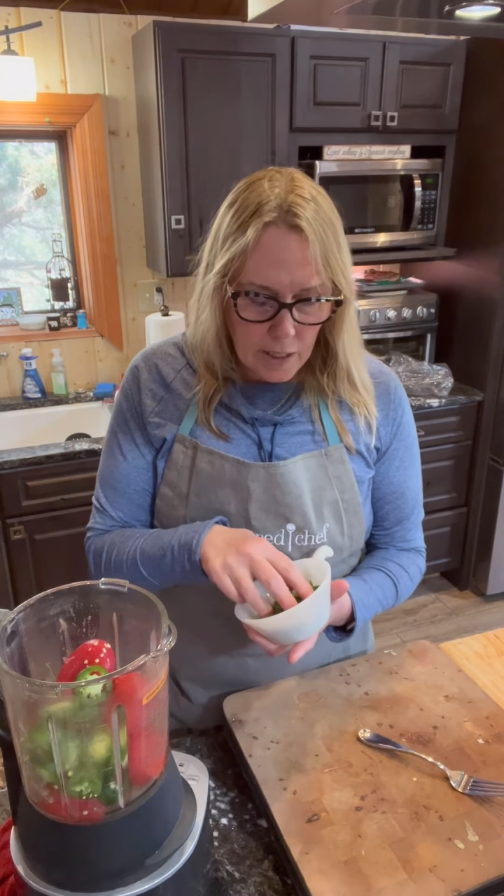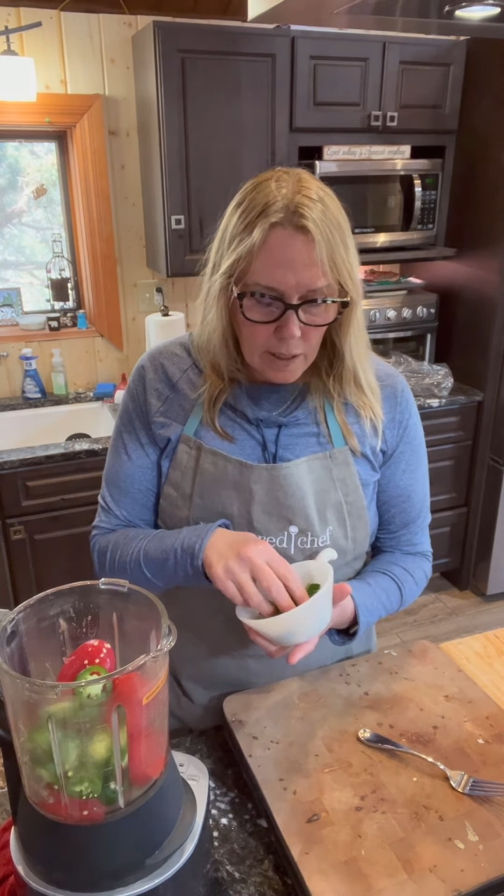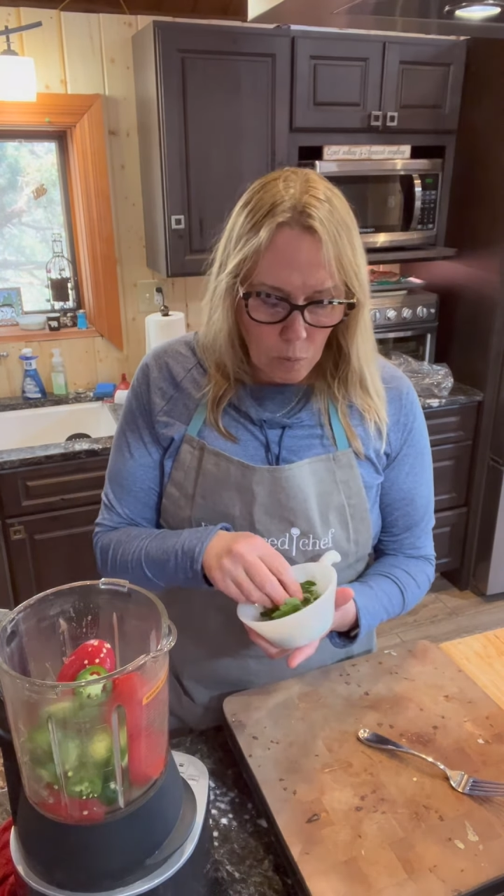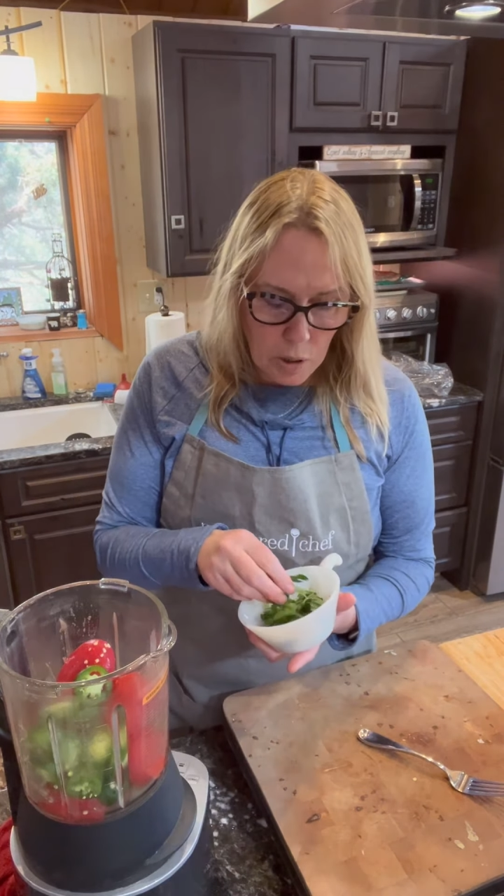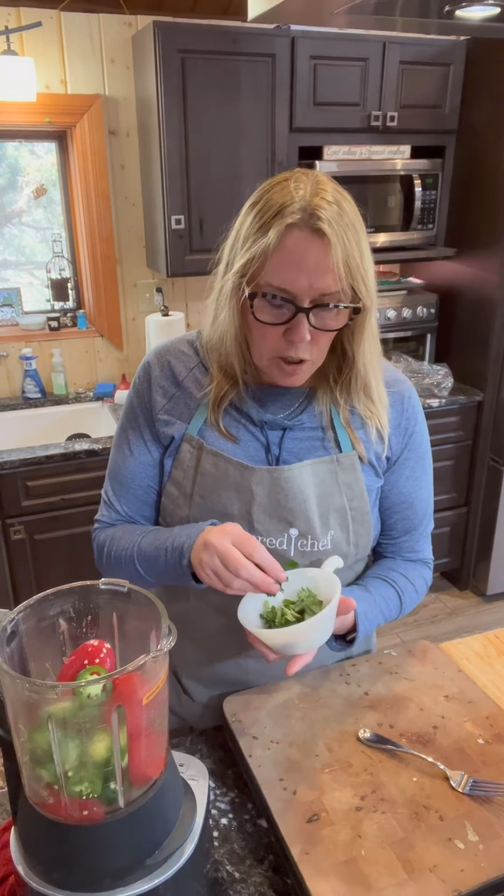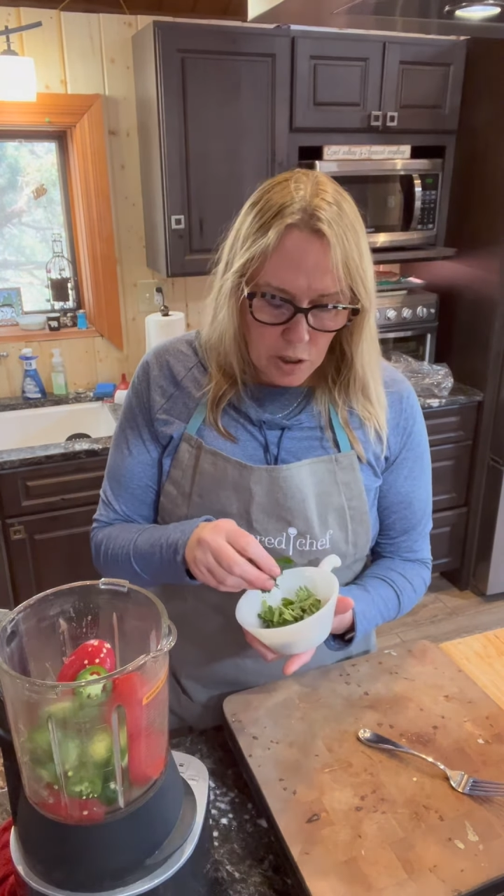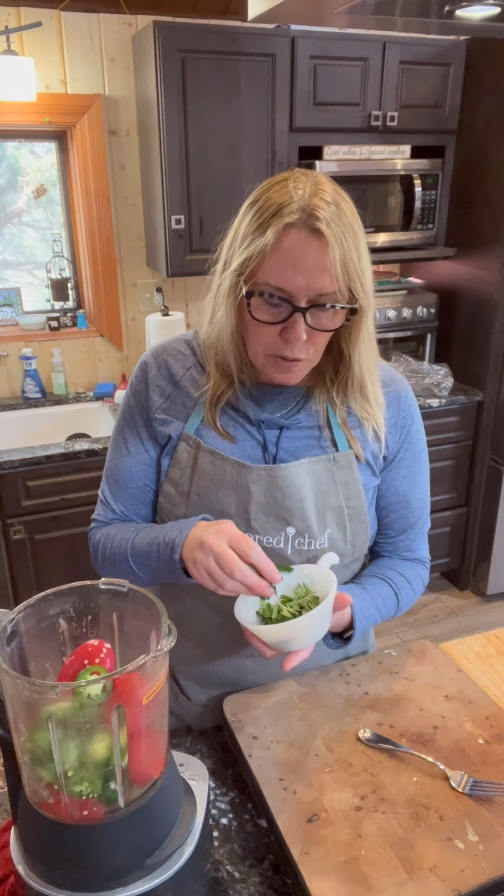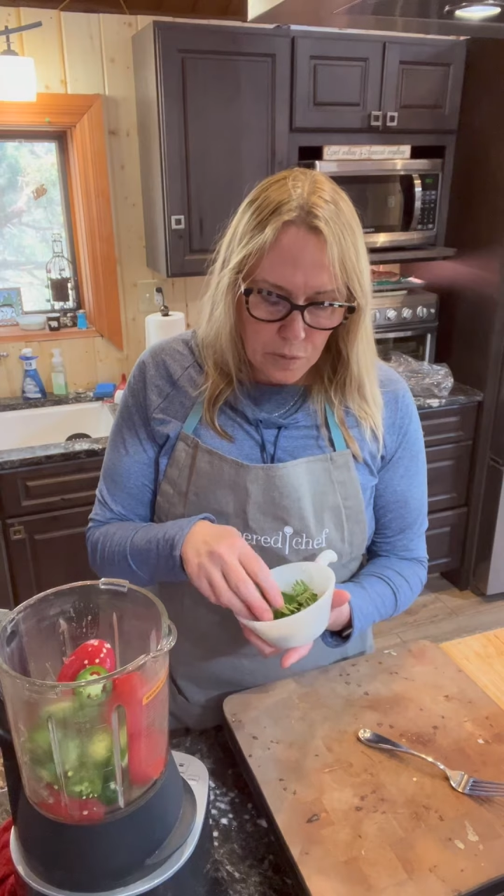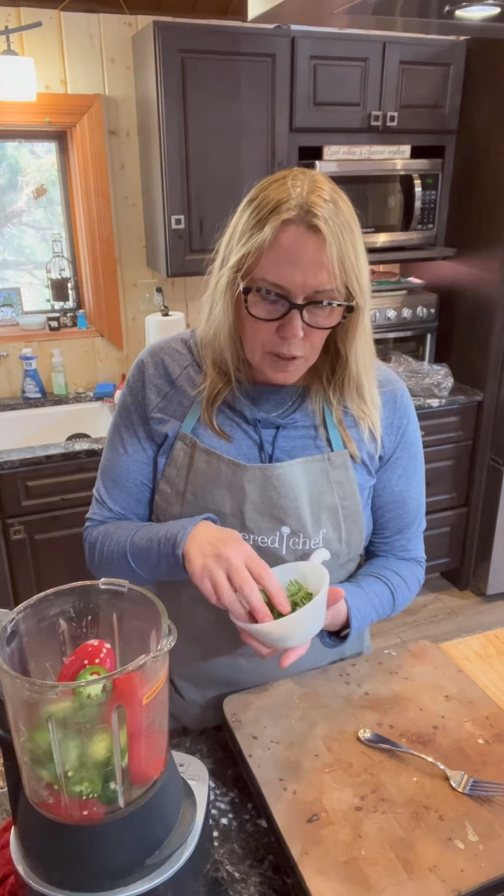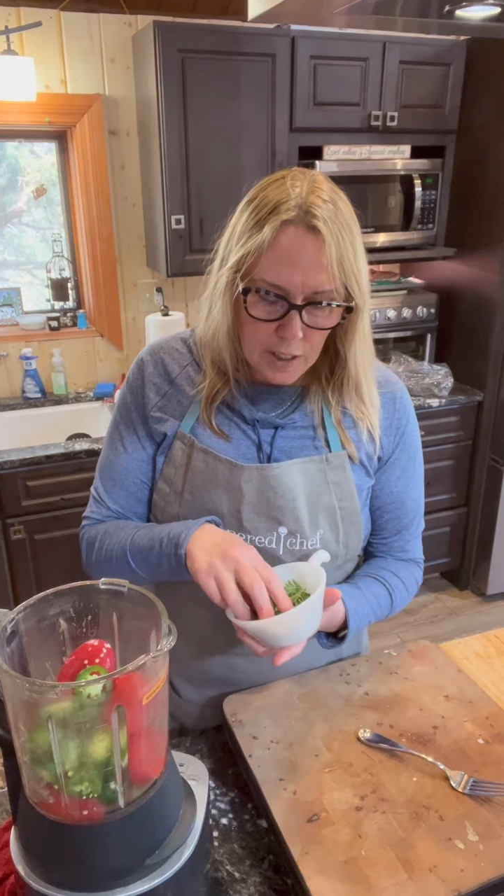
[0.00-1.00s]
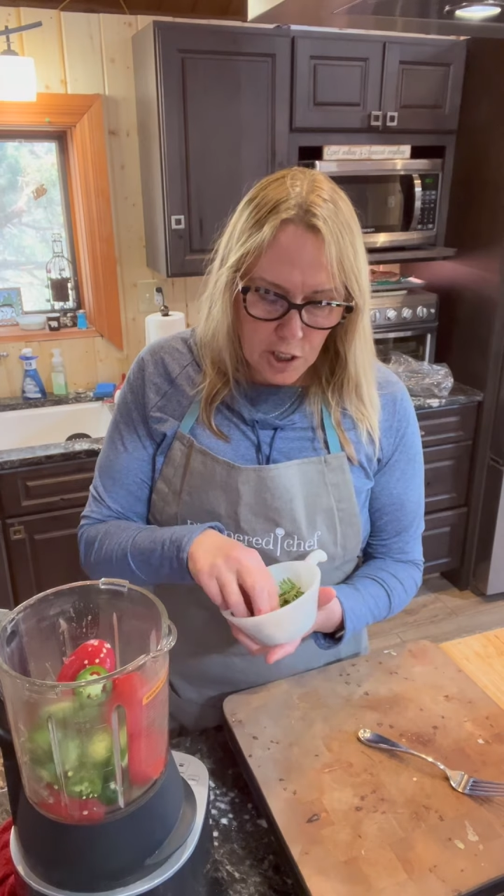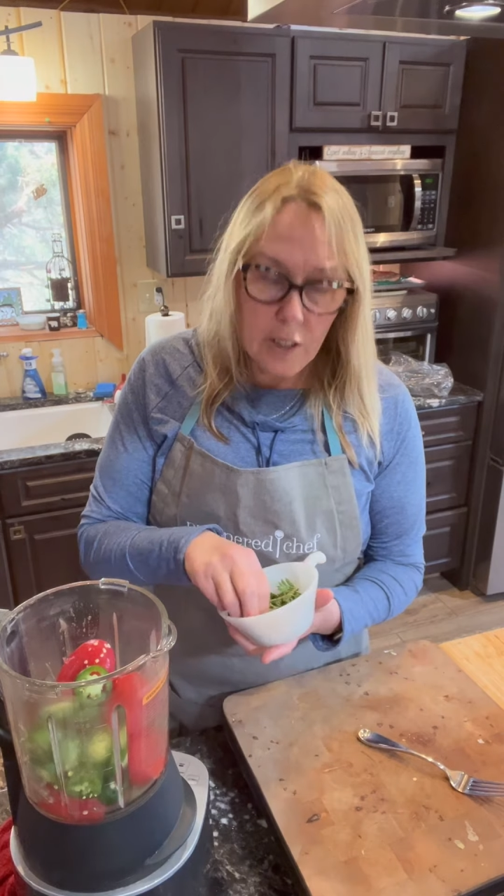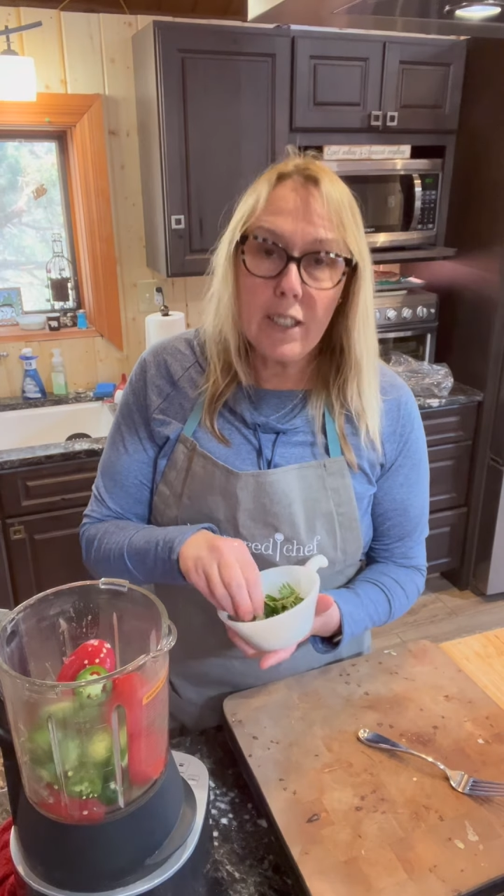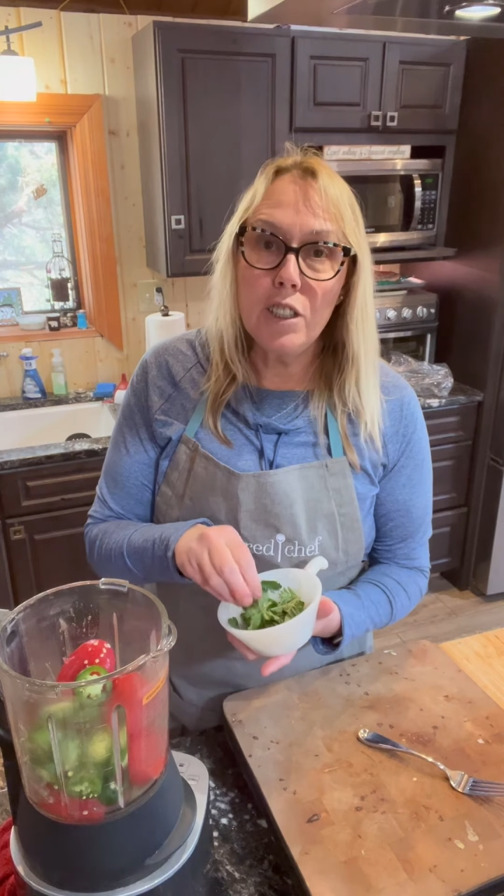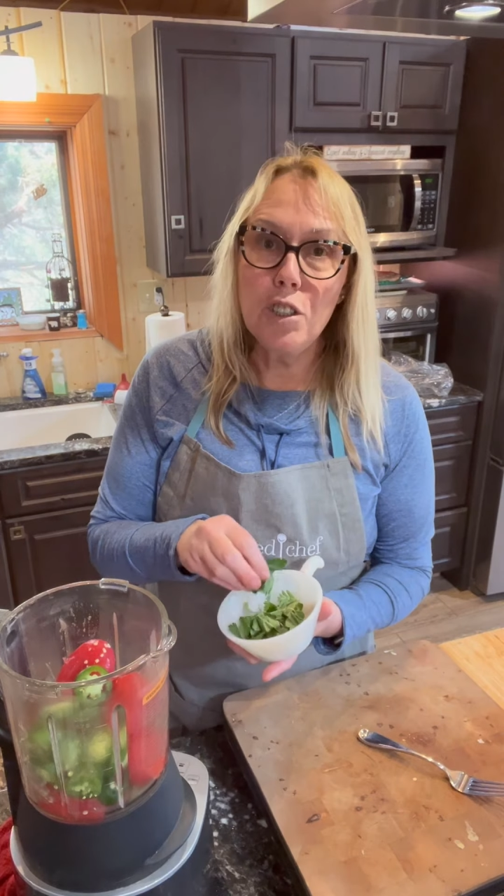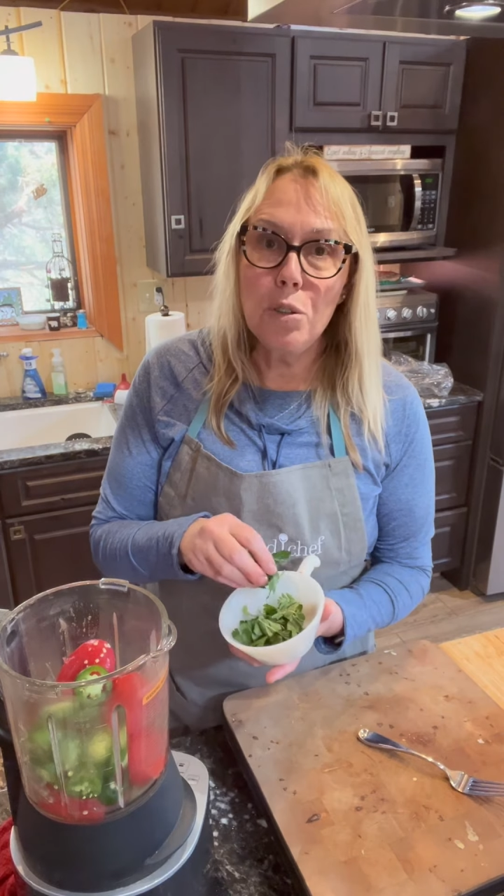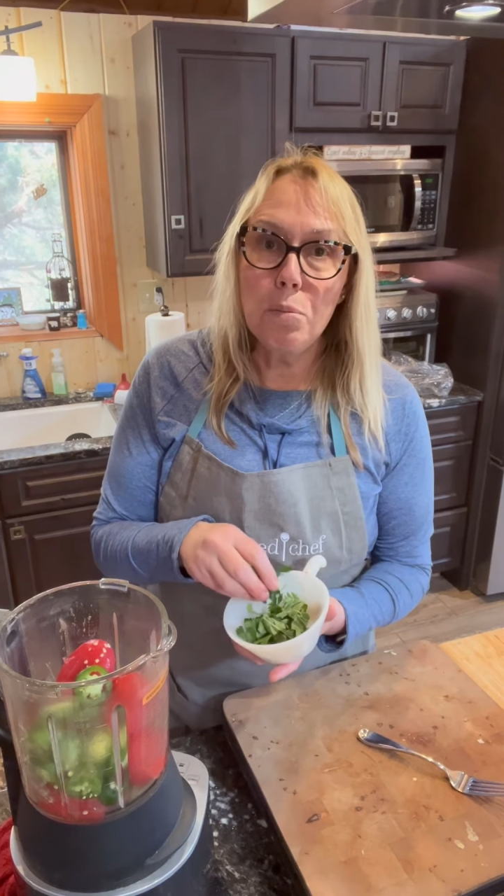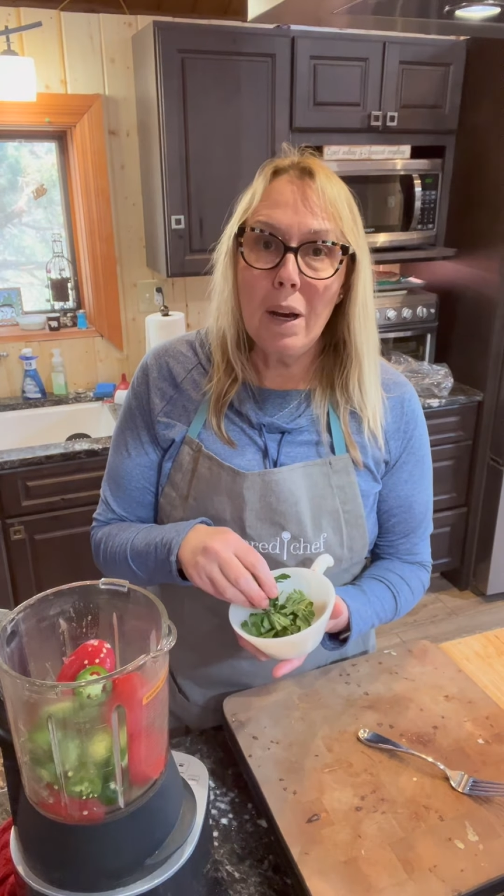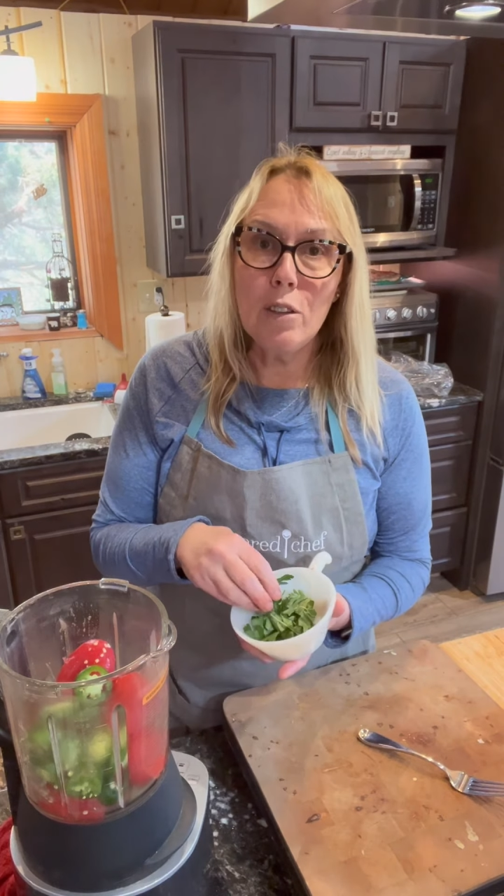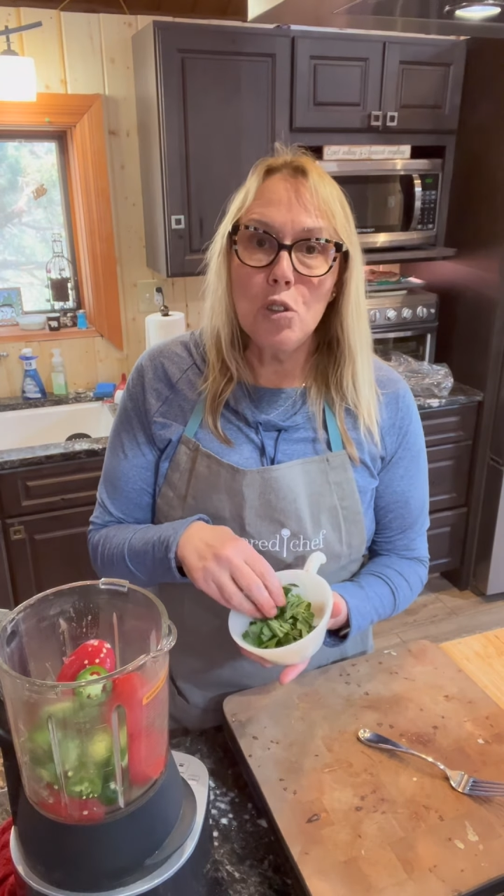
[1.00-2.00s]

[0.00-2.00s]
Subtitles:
When you do fresh, you need to do about